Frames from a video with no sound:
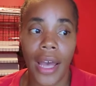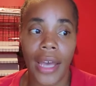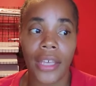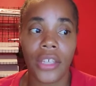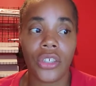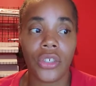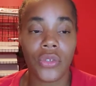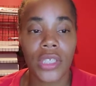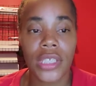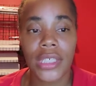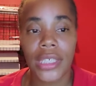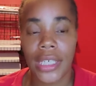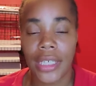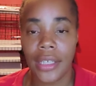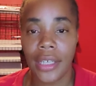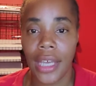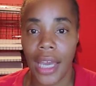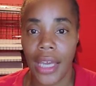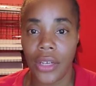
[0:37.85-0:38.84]
uses
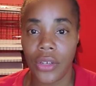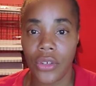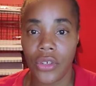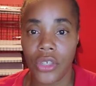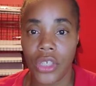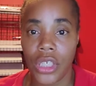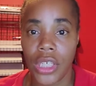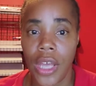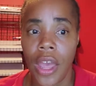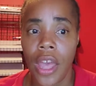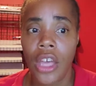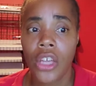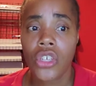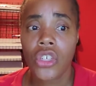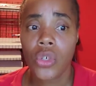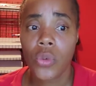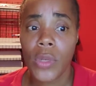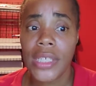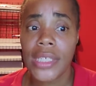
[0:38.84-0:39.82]
indicators
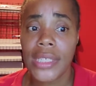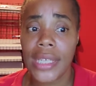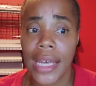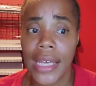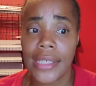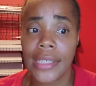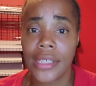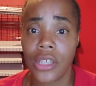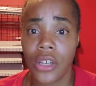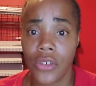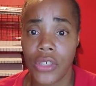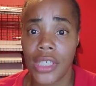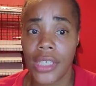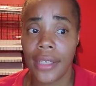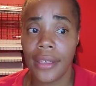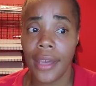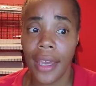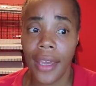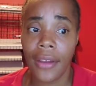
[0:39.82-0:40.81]
to assess
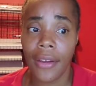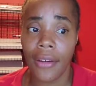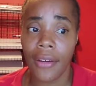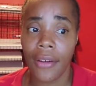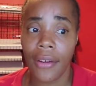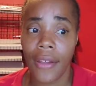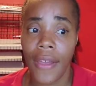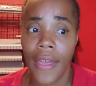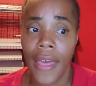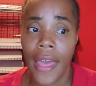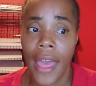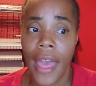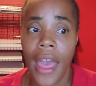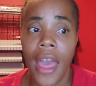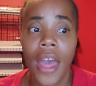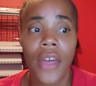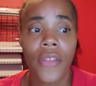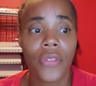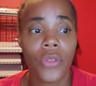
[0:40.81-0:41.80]
nursing care.
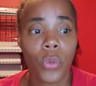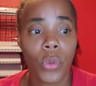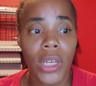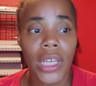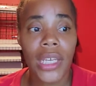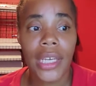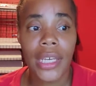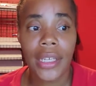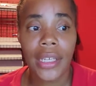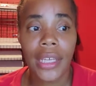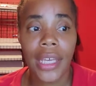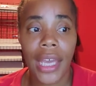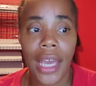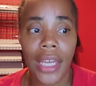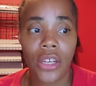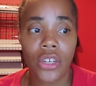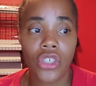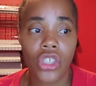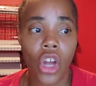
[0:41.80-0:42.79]
Three
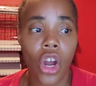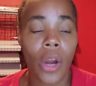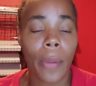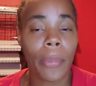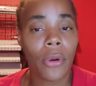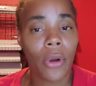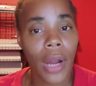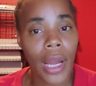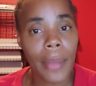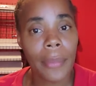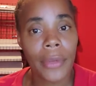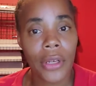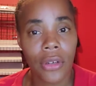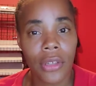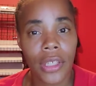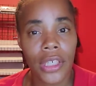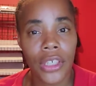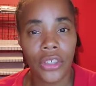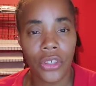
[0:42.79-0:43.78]
indicators are
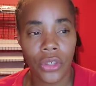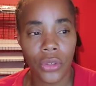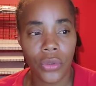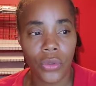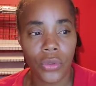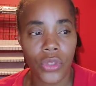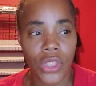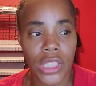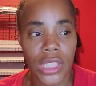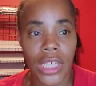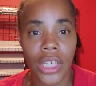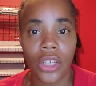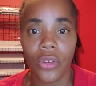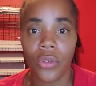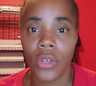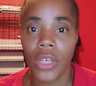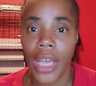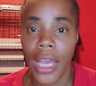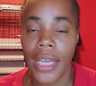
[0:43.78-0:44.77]
primarily used in
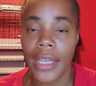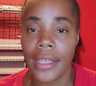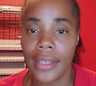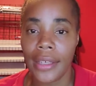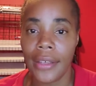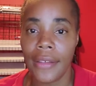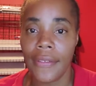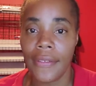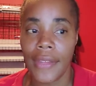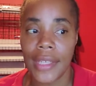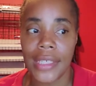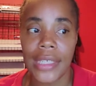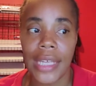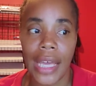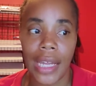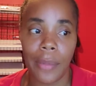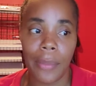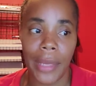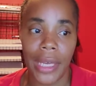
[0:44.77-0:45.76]
creating this
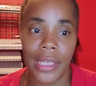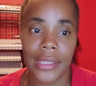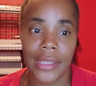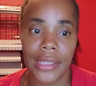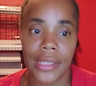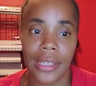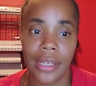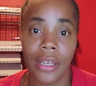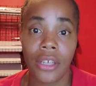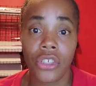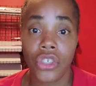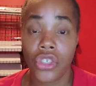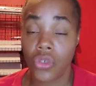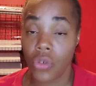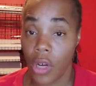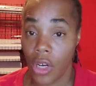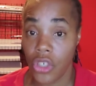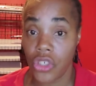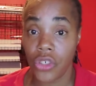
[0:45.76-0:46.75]
database.
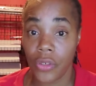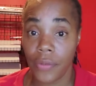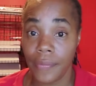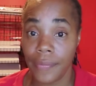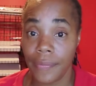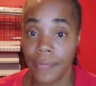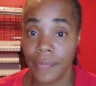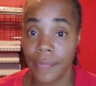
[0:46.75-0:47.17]
Structure.